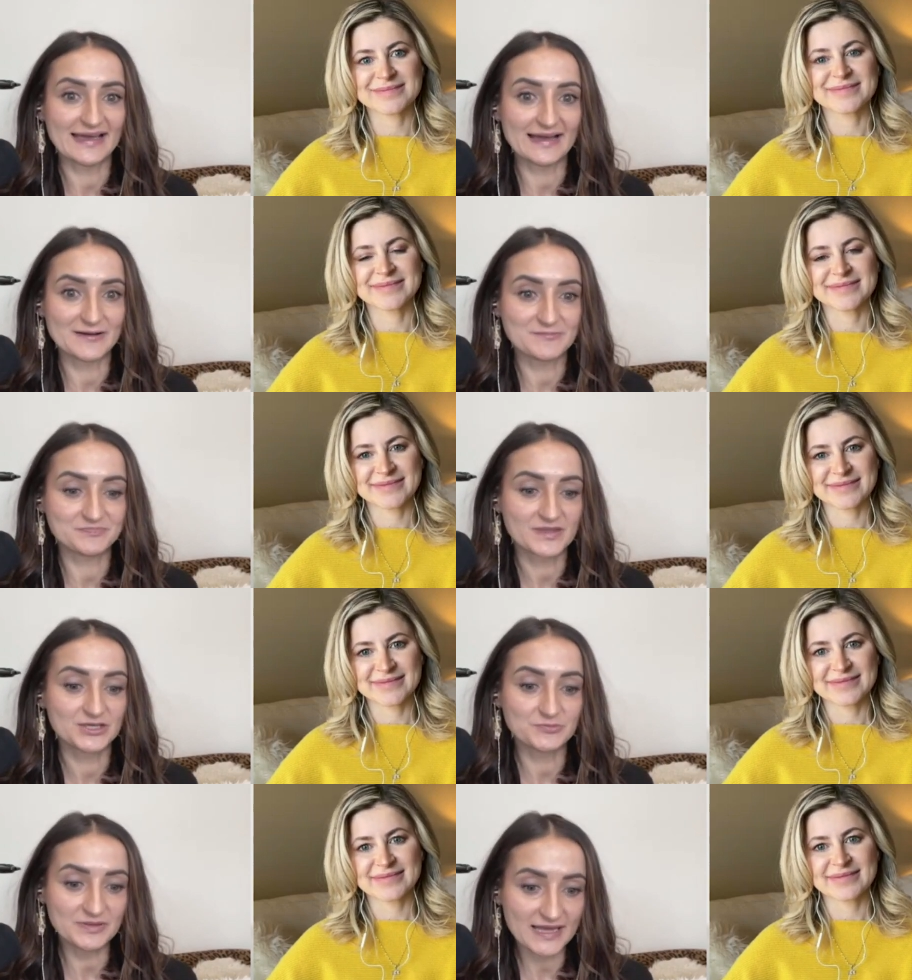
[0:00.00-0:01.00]
Speaker 1: Um,
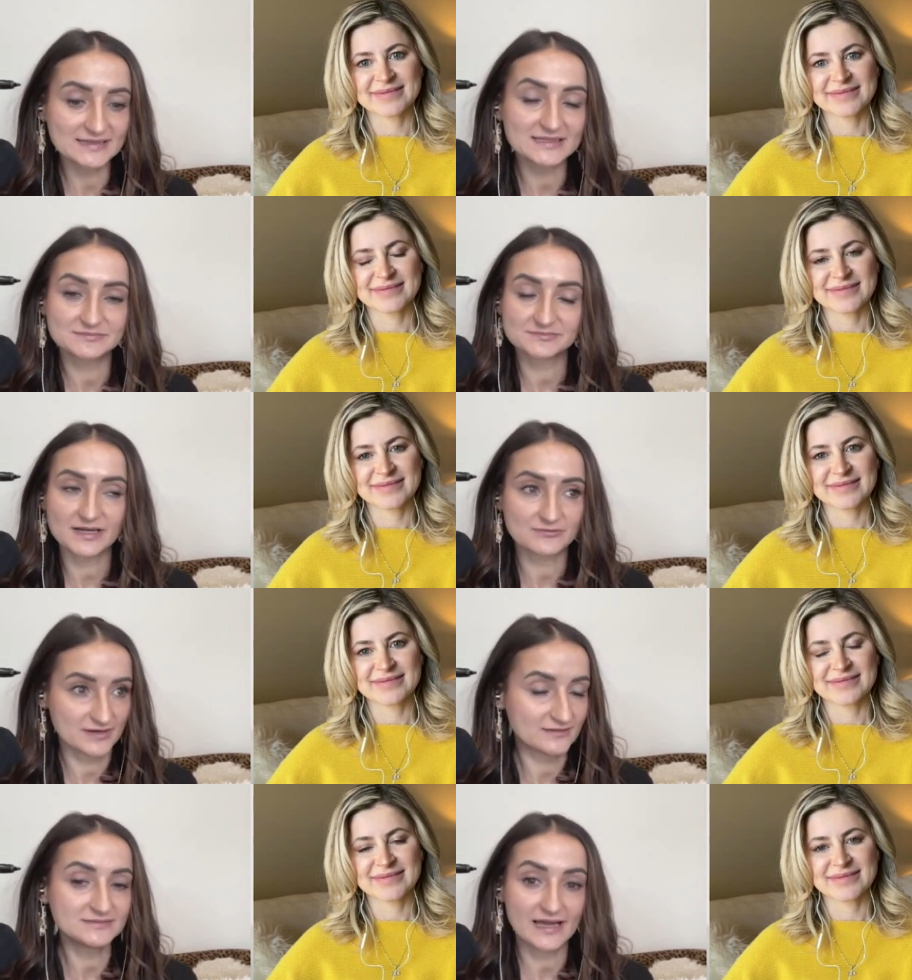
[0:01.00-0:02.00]
you plant them
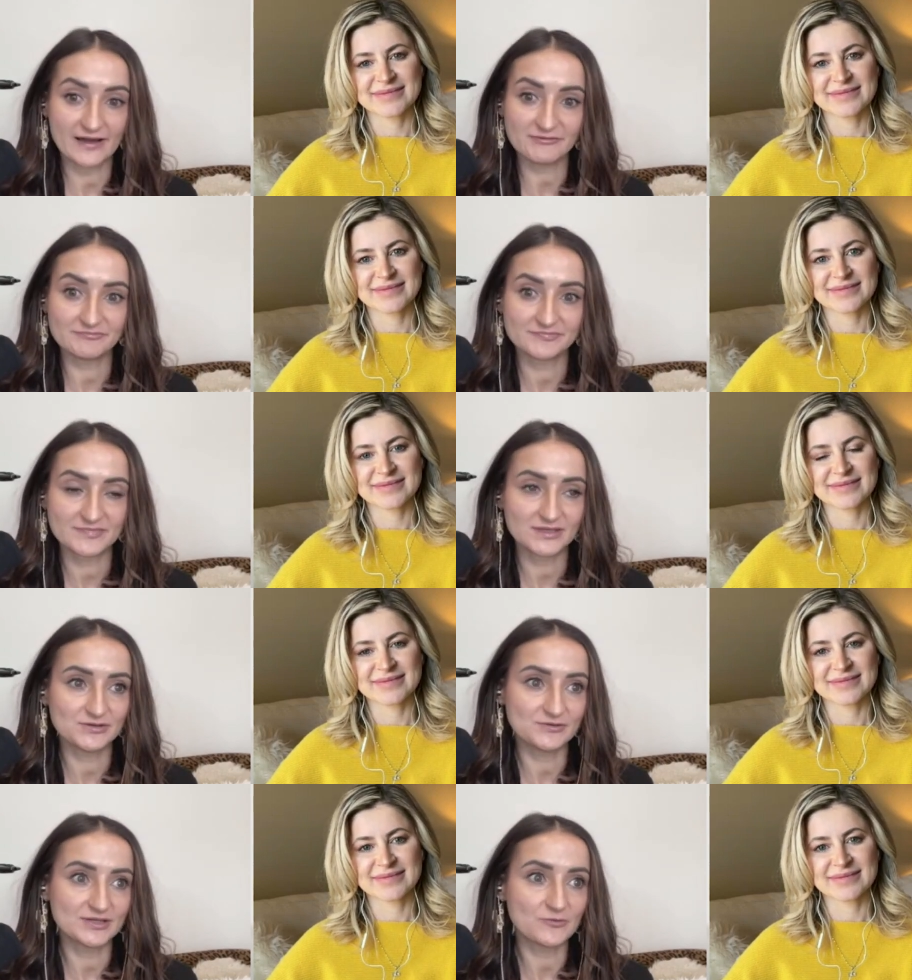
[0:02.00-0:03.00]
around now.
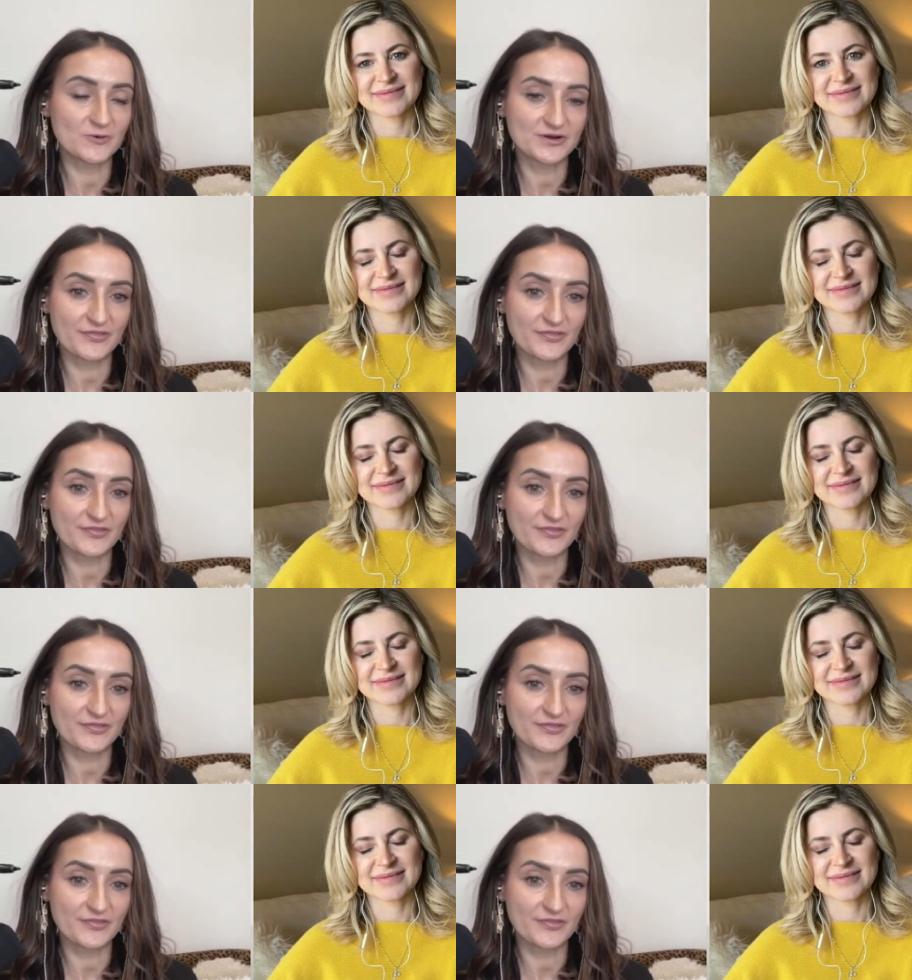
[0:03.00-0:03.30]
You can order